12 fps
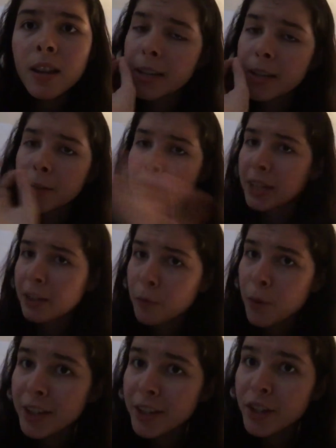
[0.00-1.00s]
Speaking of
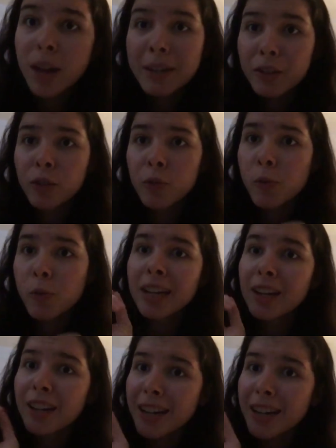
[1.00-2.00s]
which, I'm actually working on
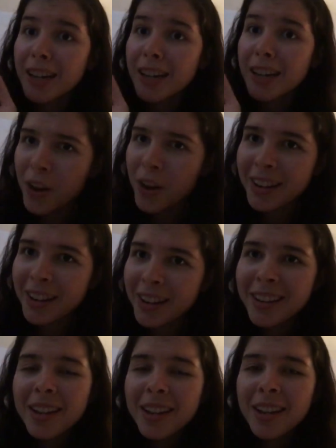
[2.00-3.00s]
another one,
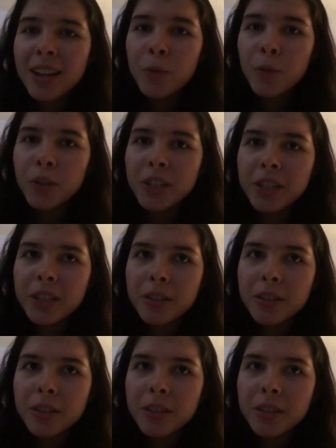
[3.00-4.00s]
which is
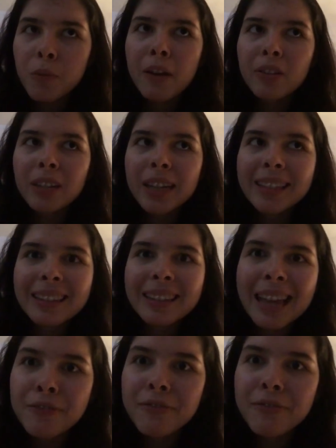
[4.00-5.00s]
more about like
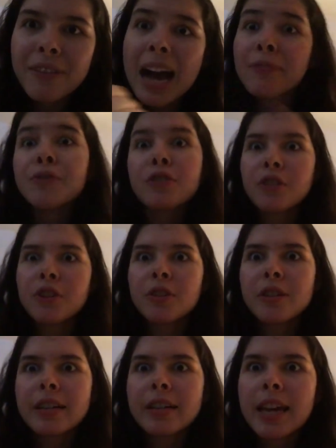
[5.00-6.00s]
life after the
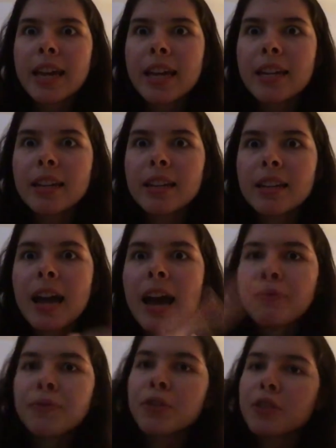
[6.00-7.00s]
hurricane and
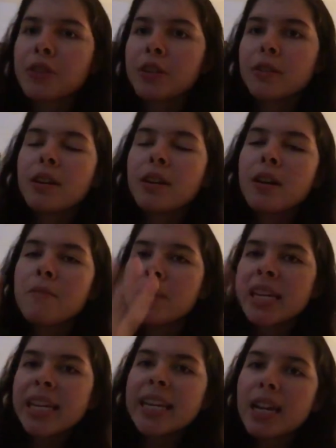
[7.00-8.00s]
after the
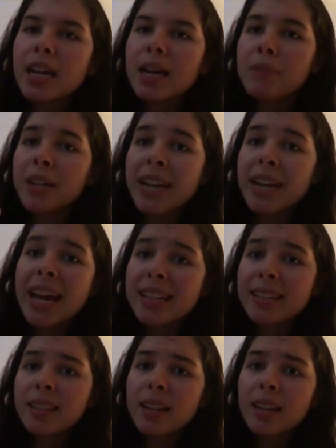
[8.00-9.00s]
media
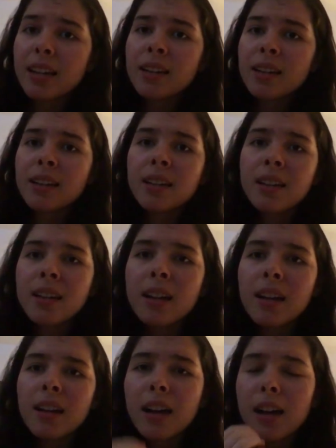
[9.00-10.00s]
bonanza,
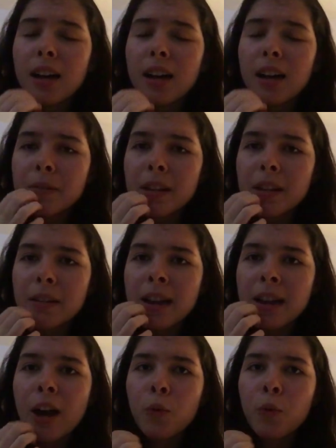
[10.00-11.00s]
and
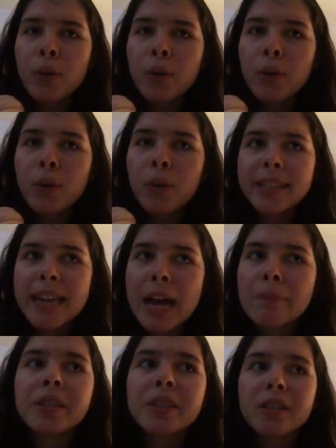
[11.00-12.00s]
how we've
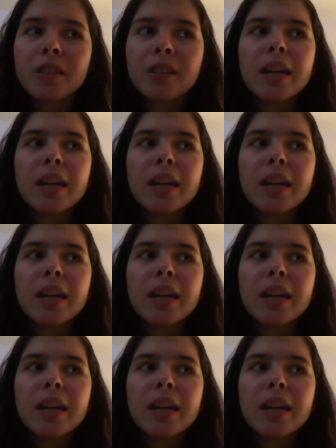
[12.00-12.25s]
adapted to